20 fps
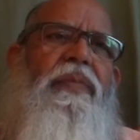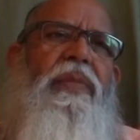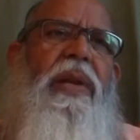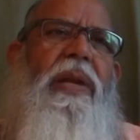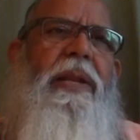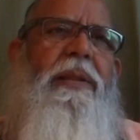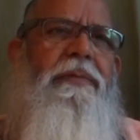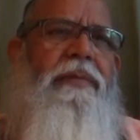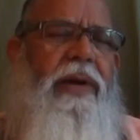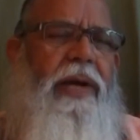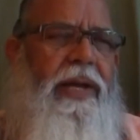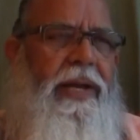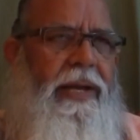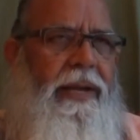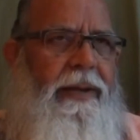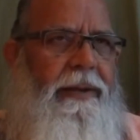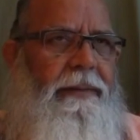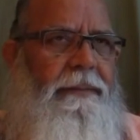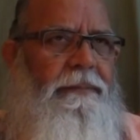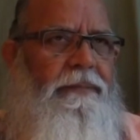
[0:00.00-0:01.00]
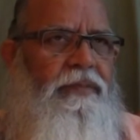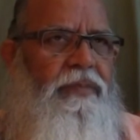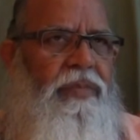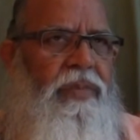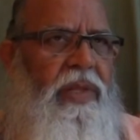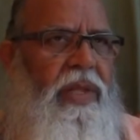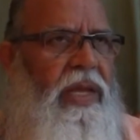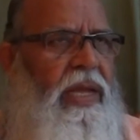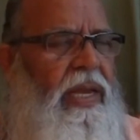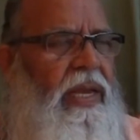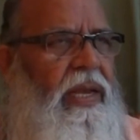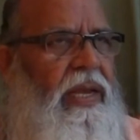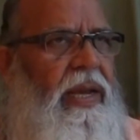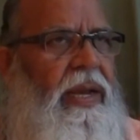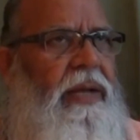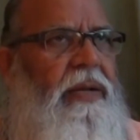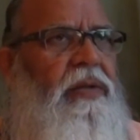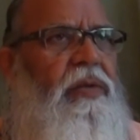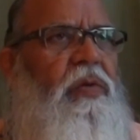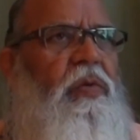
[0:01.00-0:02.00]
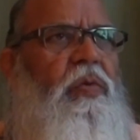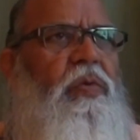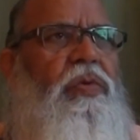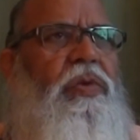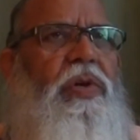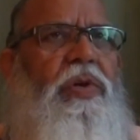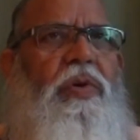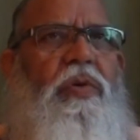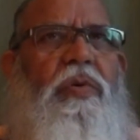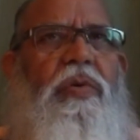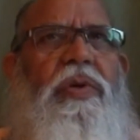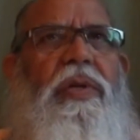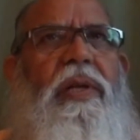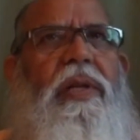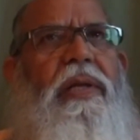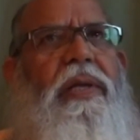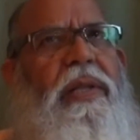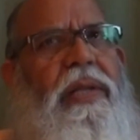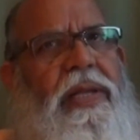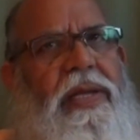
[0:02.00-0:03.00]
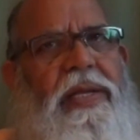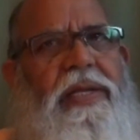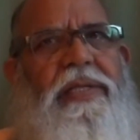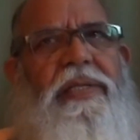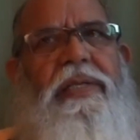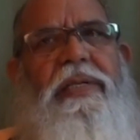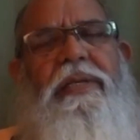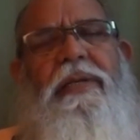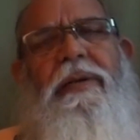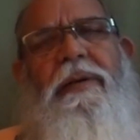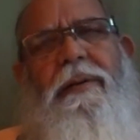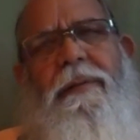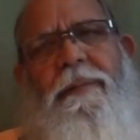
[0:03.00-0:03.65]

of the divine in and through the total creation.